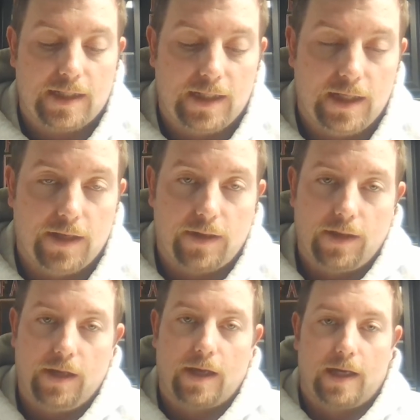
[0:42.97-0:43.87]
in
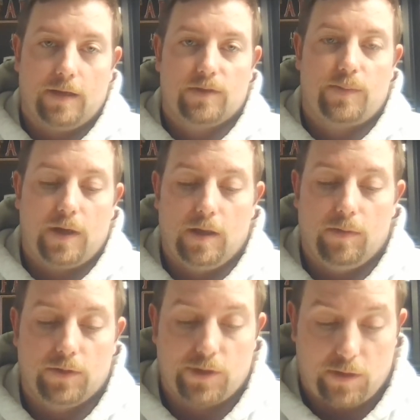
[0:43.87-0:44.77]
the accounts
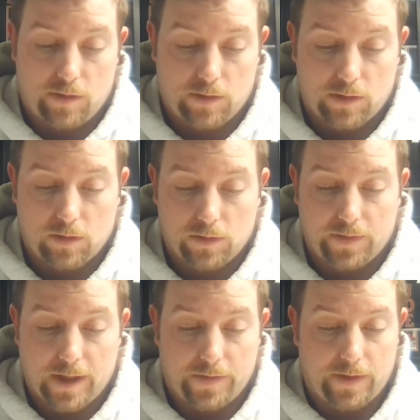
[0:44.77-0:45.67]
payable journal in gold
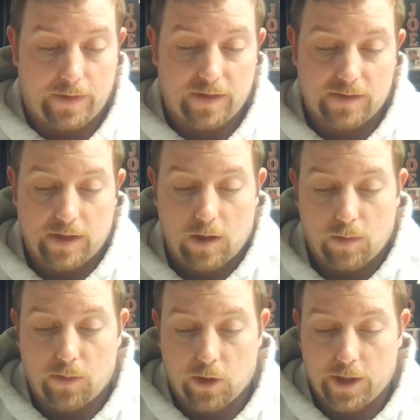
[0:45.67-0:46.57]
down there, and there's an arrow
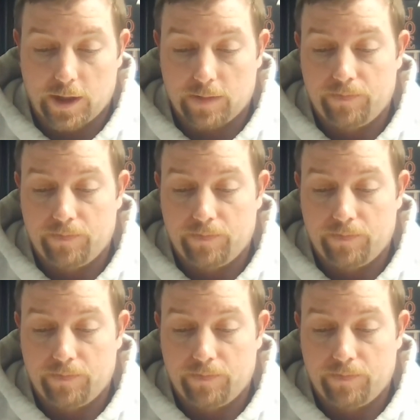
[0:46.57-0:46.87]
pointing.